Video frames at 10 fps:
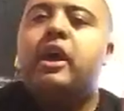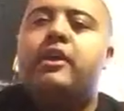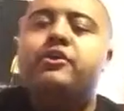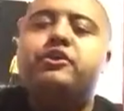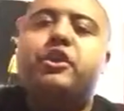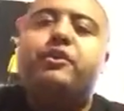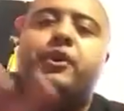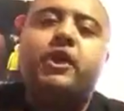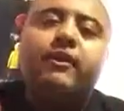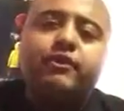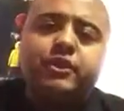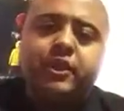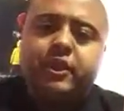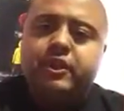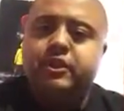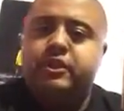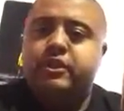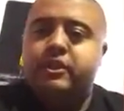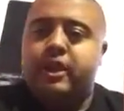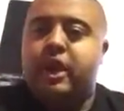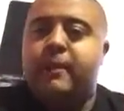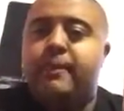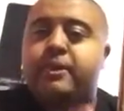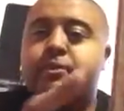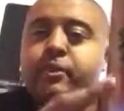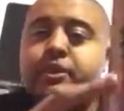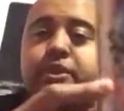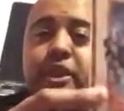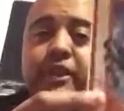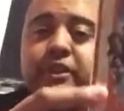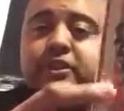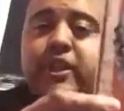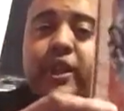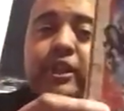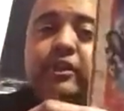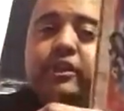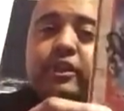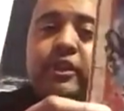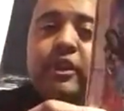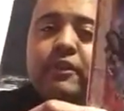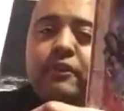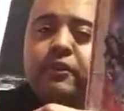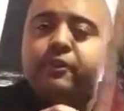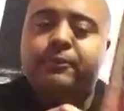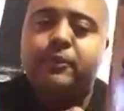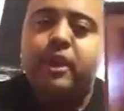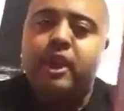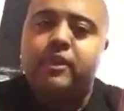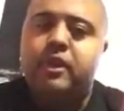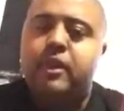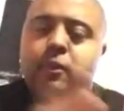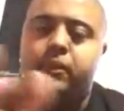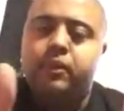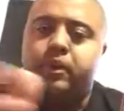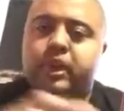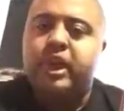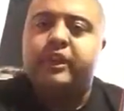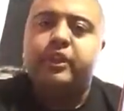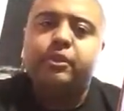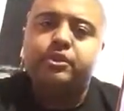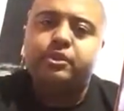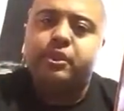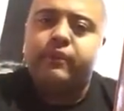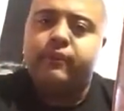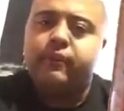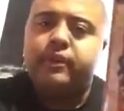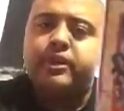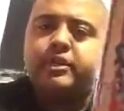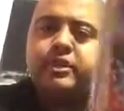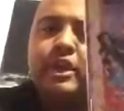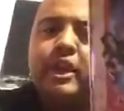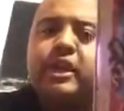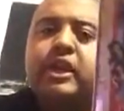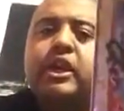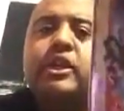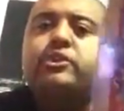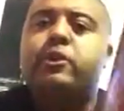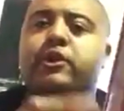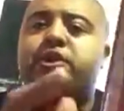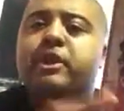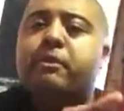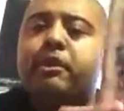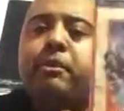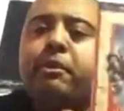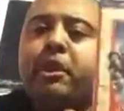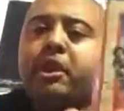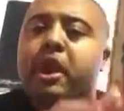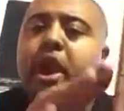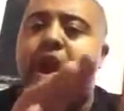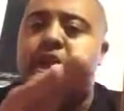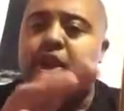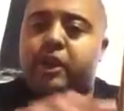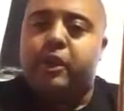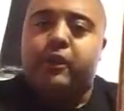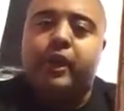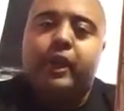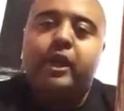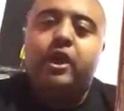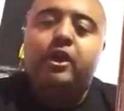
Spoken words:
there's three covers of this. This one is, like, the second cover, and the other one, like, the original cover is, like, sort of similar, but not, you know, like